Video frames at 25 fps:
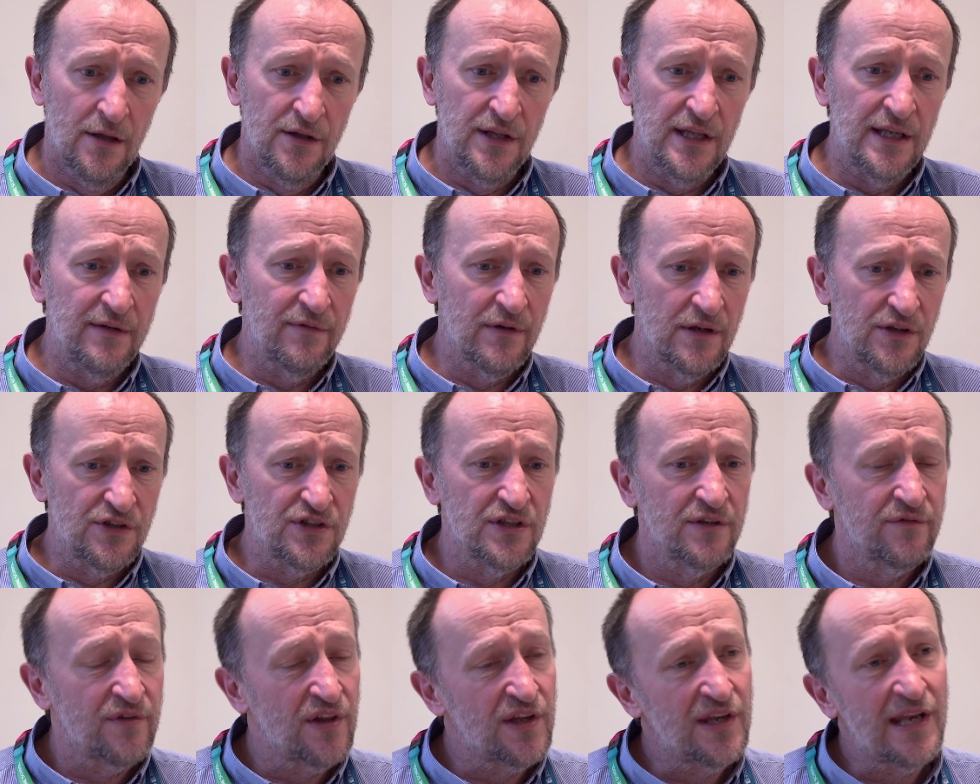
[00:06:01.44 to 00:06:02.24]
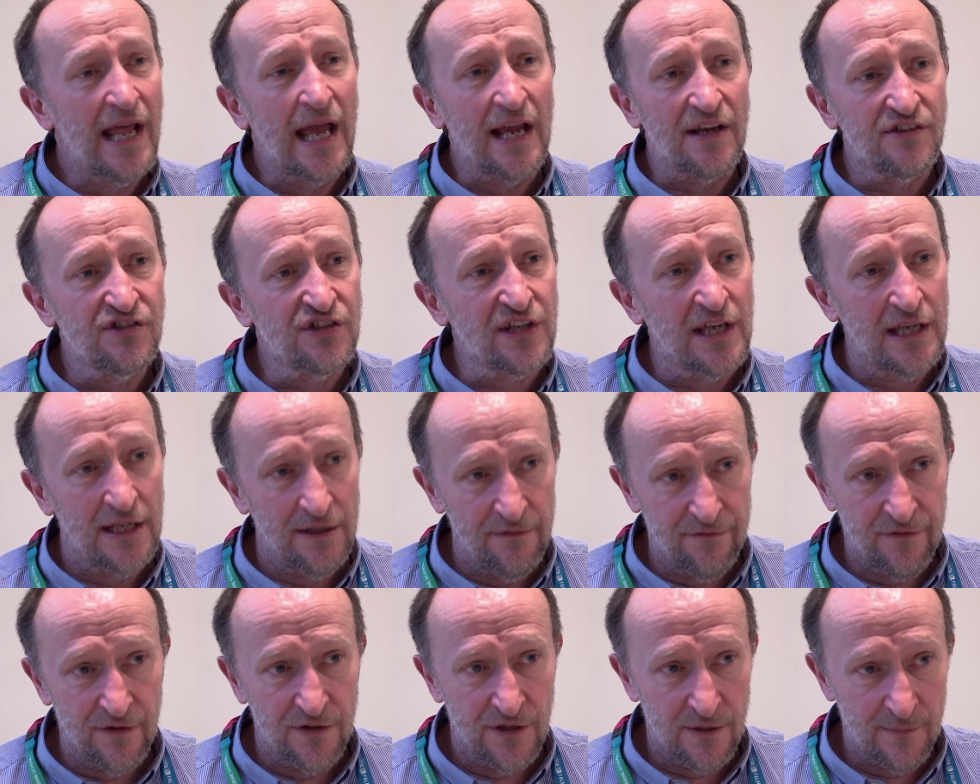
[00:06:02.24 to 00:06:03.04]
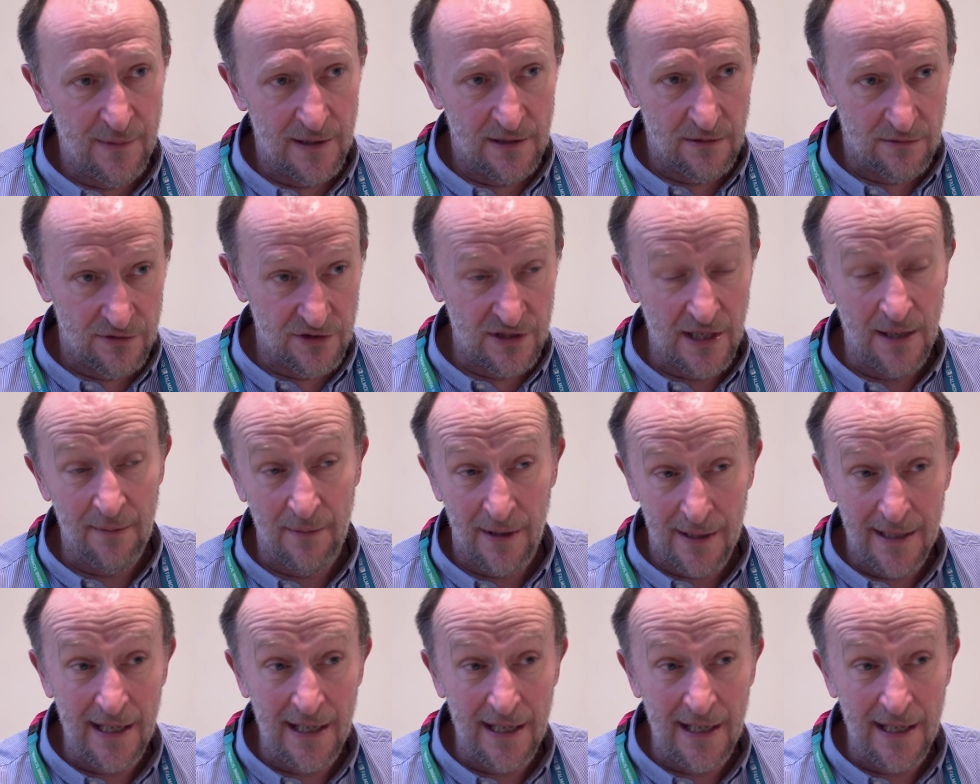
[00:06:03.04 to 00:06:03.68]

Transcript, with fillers: the evolution of the next key fundamental step.